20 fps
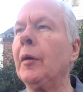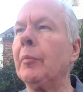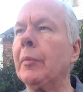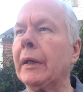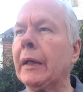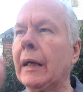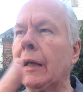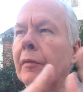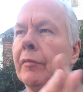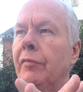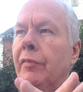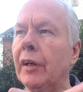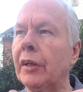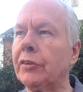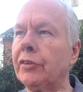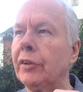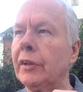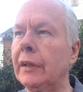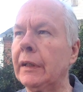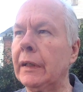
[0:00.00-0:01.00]
began
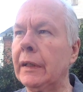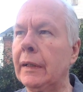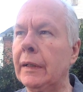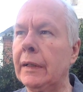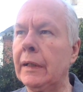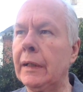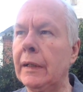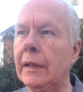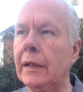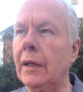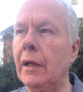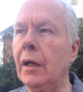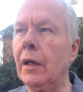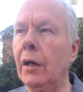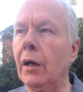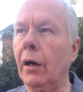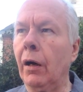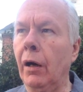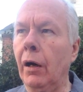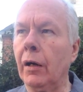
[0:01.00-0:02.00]
functioning in the
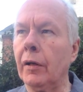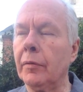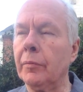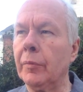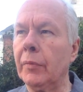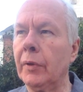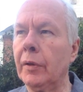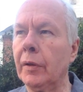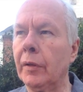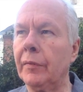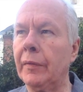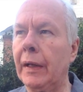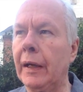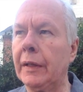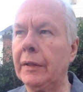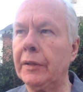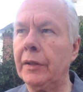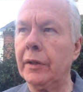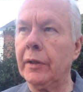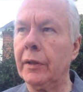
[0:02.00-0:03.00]
autumn of
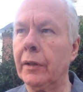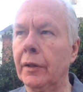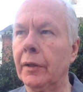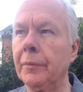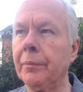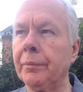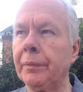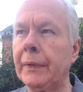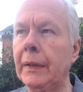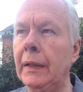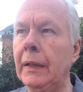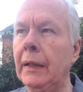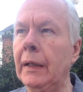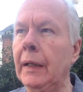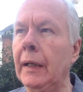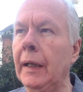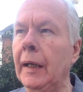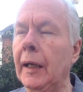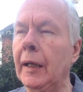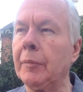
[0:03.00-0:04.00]
that year,
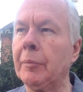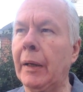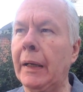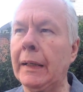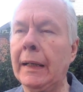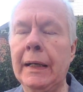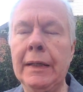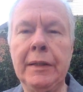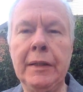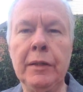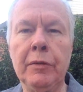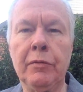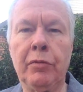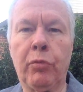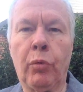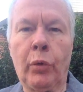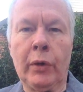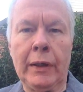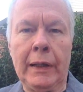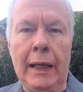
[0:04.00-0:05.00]
and by
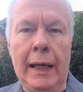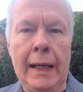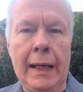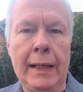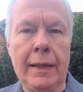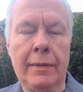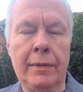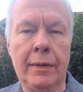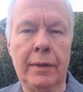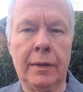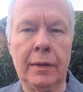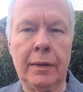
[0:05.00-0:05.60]
1948,